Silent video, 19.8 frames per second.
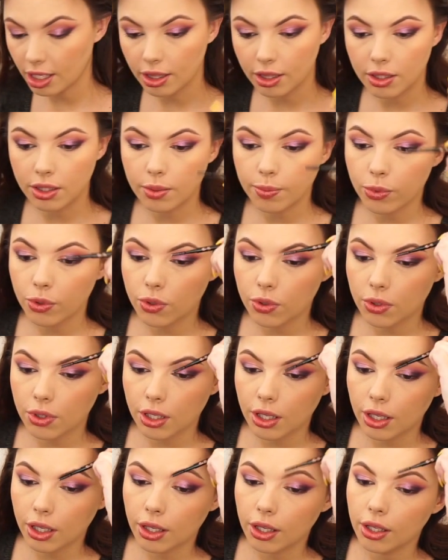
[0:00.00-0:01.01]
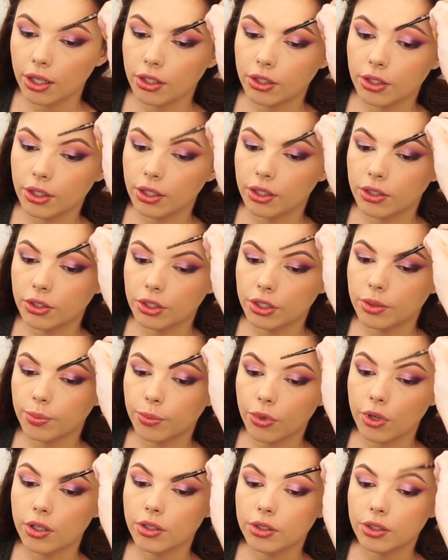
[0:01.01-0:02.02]
the spoolie and then just
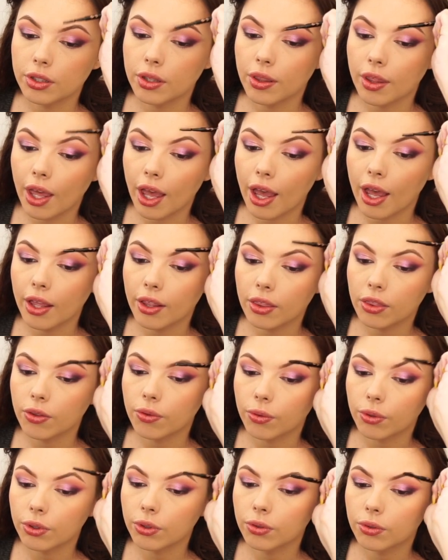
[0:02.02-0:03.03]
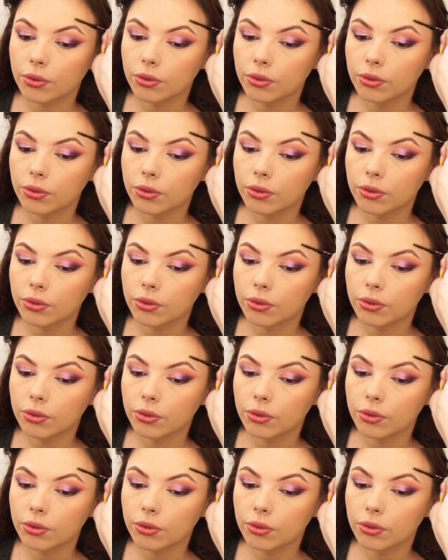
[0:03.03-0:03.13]
brush that through.